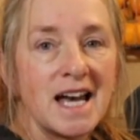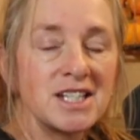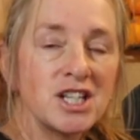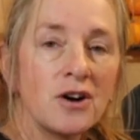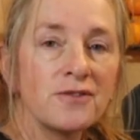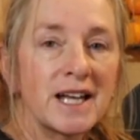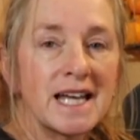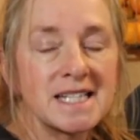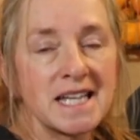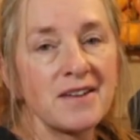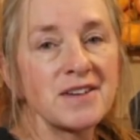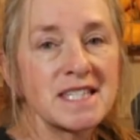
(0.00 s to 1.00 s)
And don't
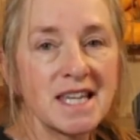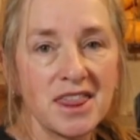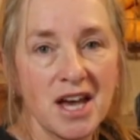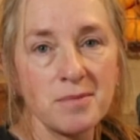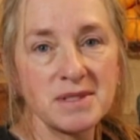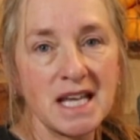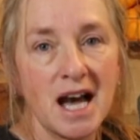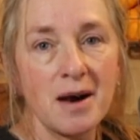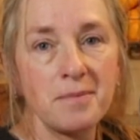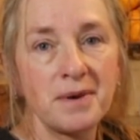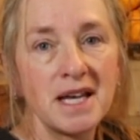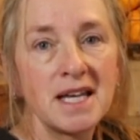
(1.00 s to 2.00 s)
forget to give us a thumbs
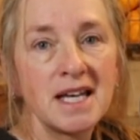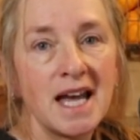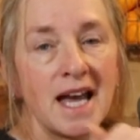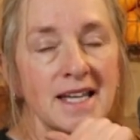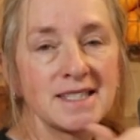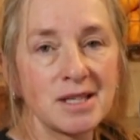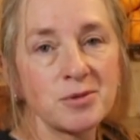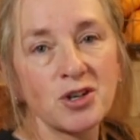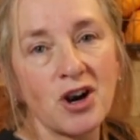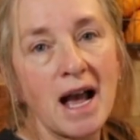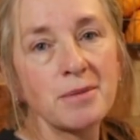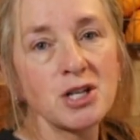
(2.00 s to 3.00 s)
up and
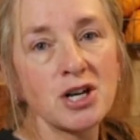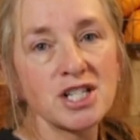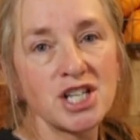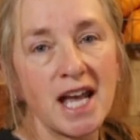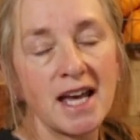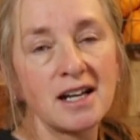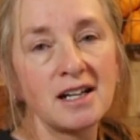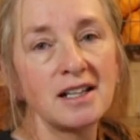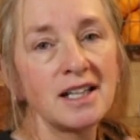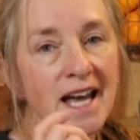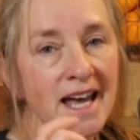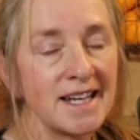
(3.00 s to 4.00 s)
subscribe to our
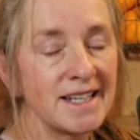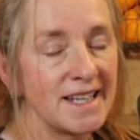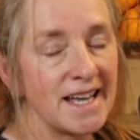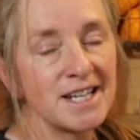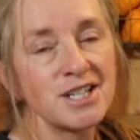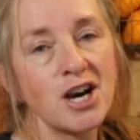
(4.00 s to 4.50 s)
channel and